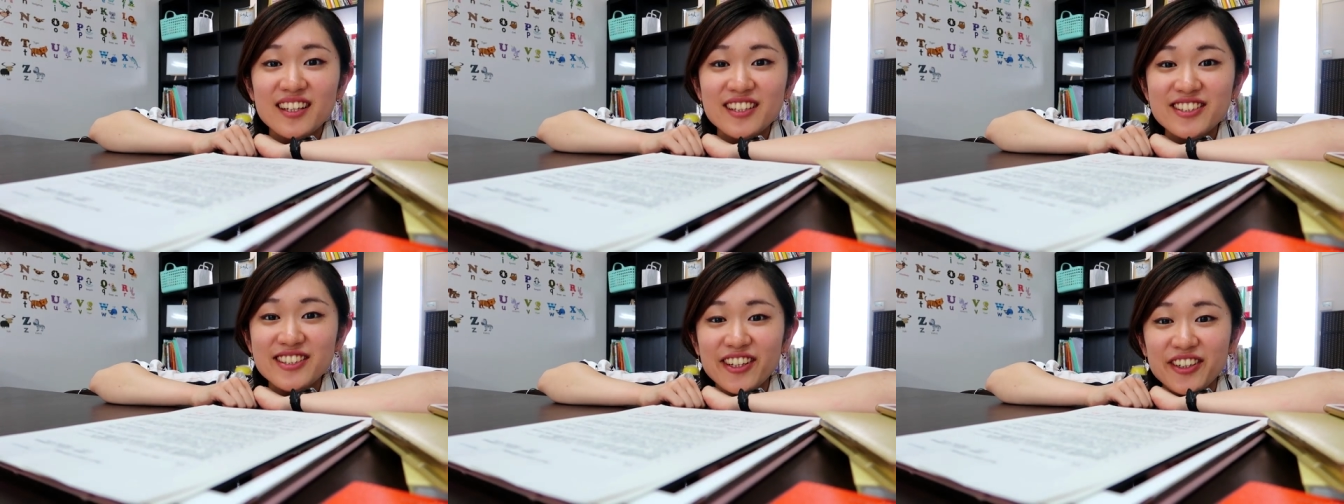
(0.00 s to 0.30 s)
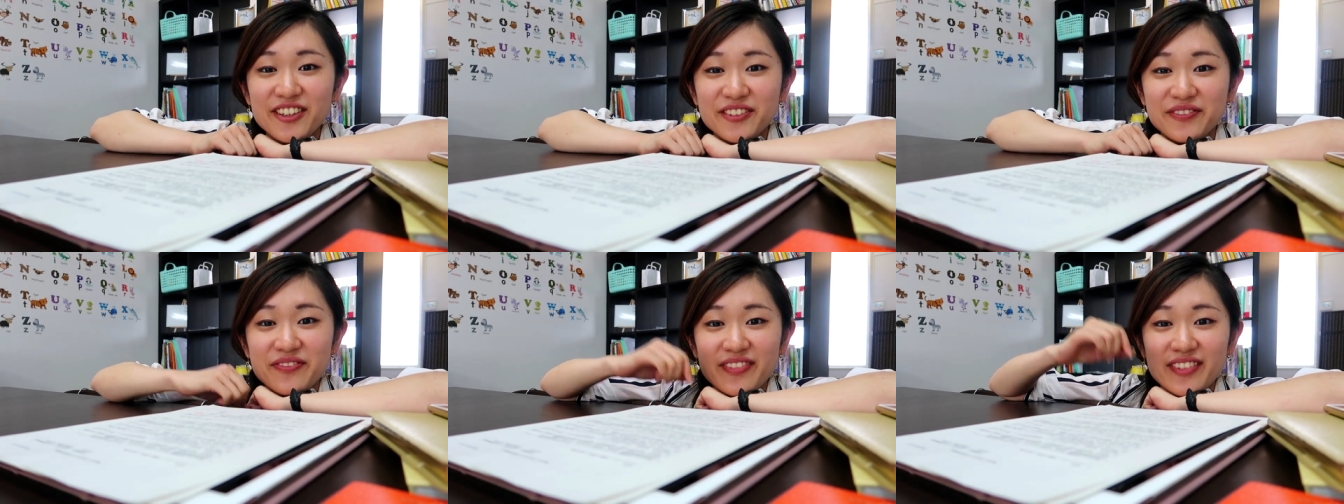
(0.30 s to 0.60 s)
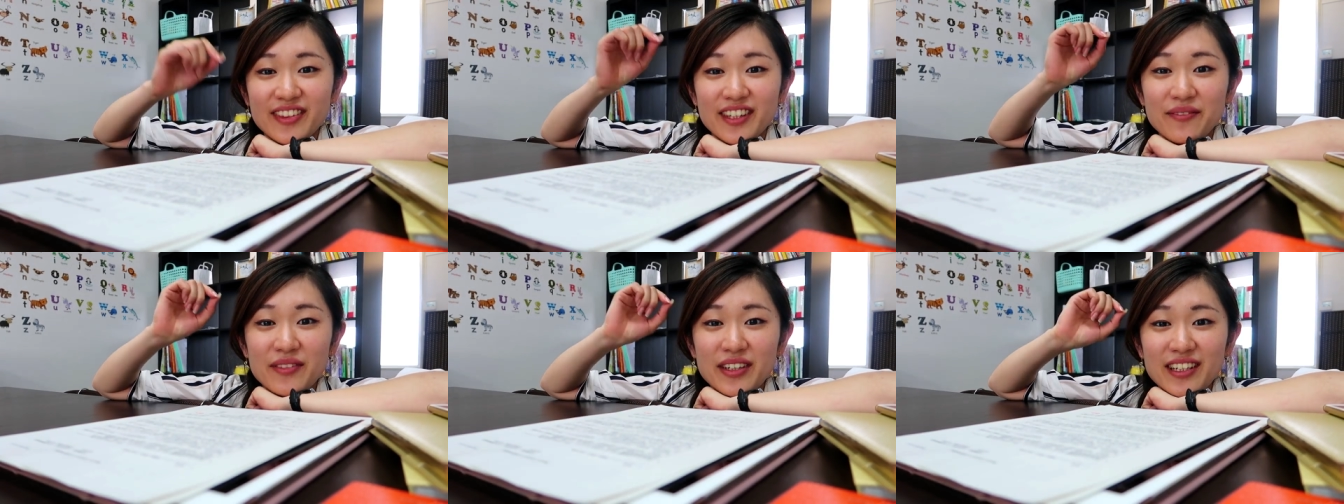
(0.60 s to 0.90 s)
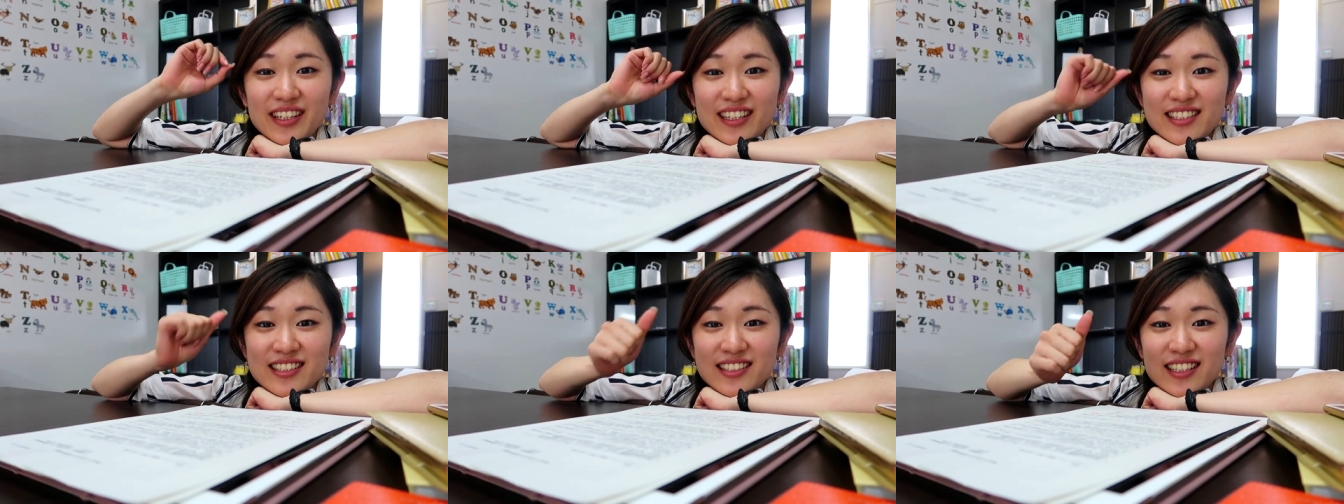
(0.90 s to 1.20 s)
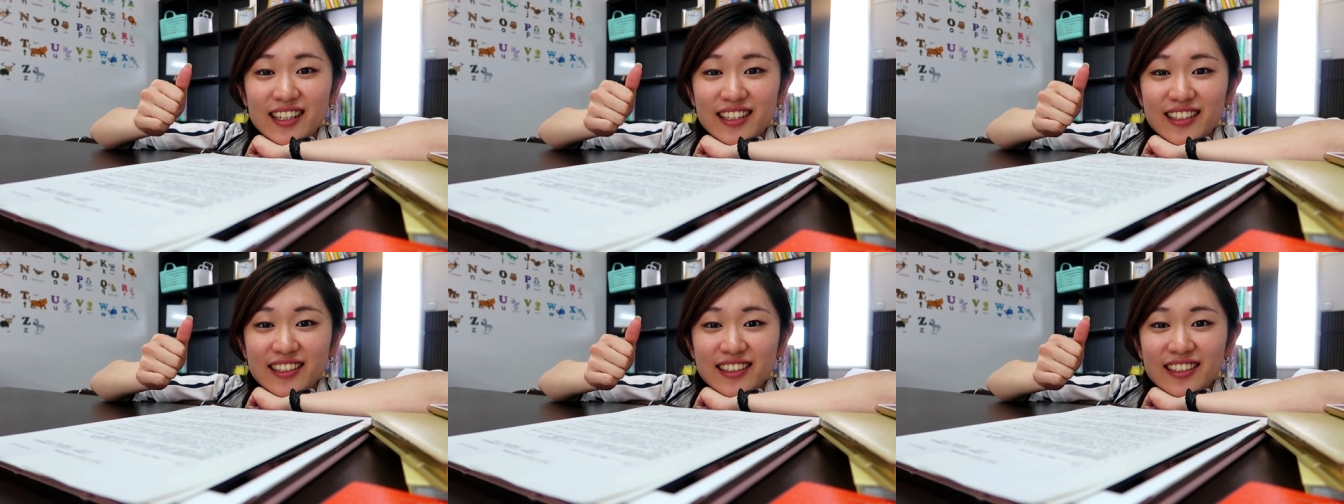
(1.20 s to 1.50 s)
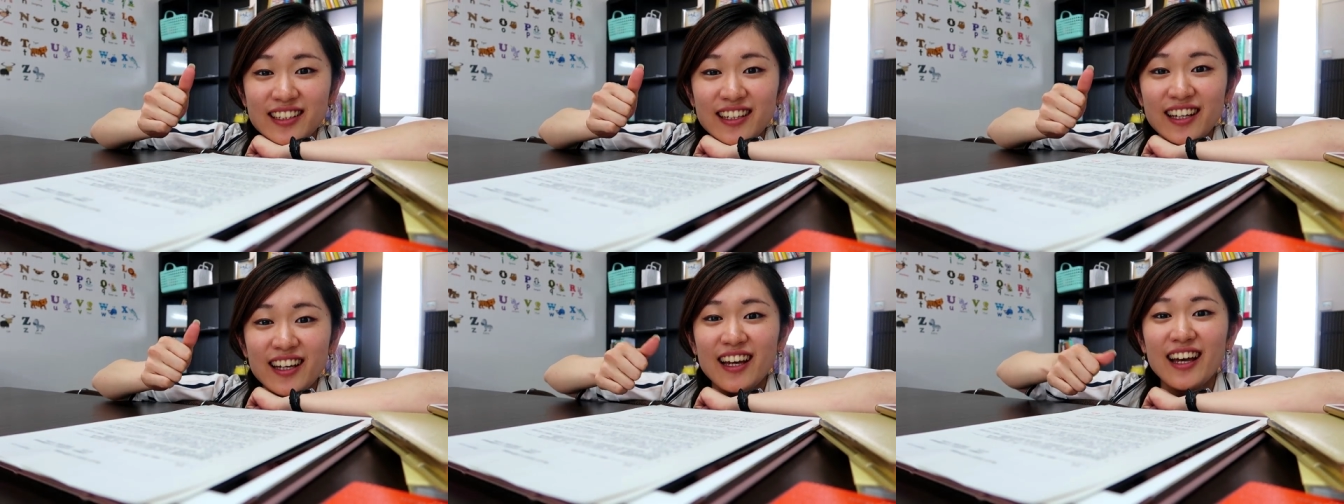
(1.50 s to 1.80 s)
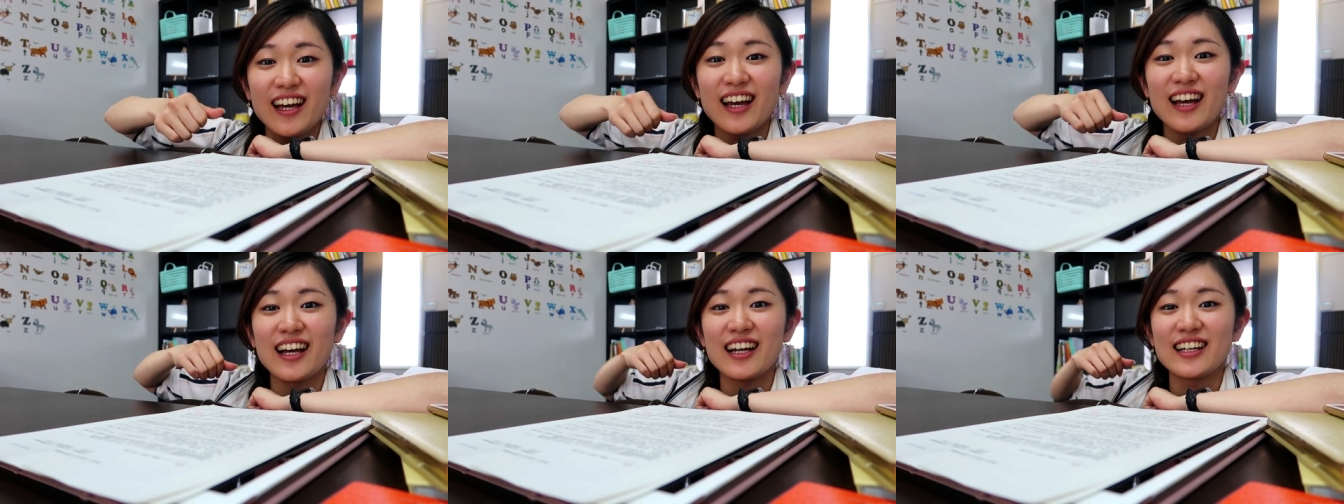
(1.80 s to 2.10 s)
So, the meeting's done
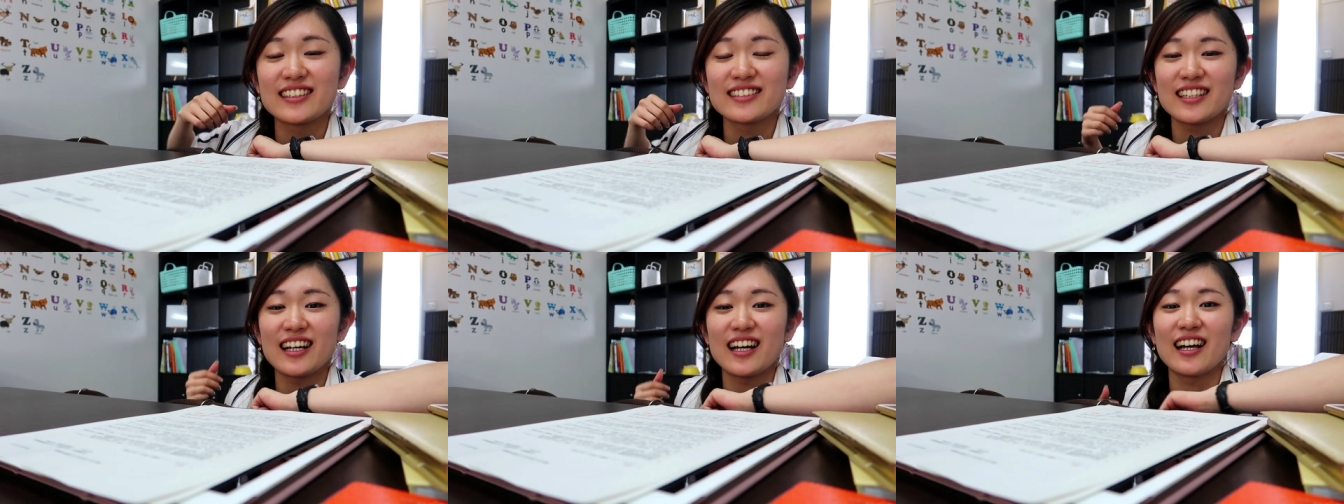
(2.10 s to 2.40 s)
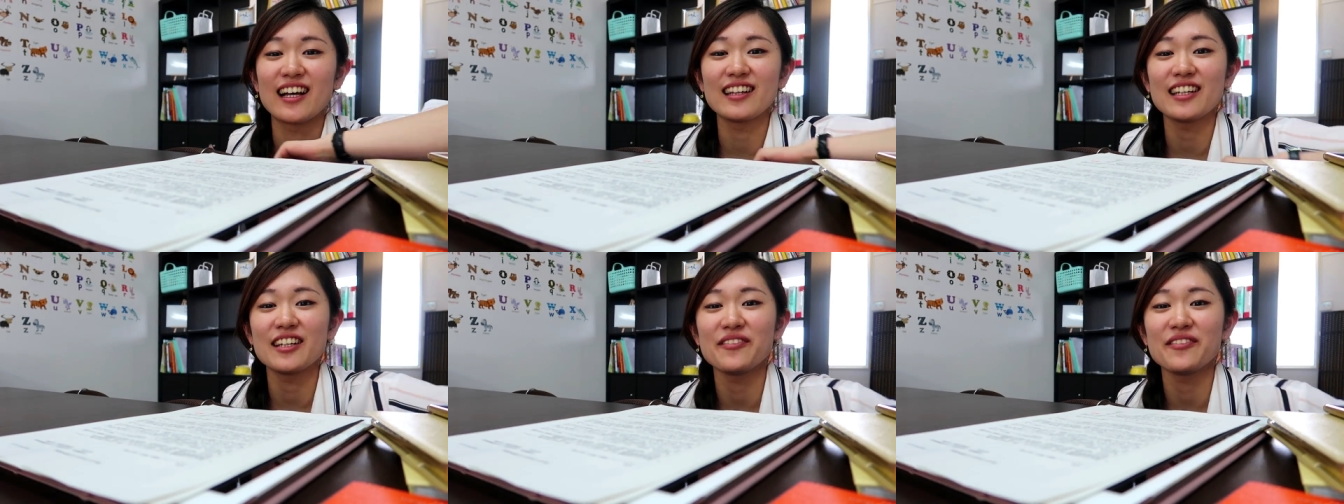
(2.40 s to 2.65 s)
and uh,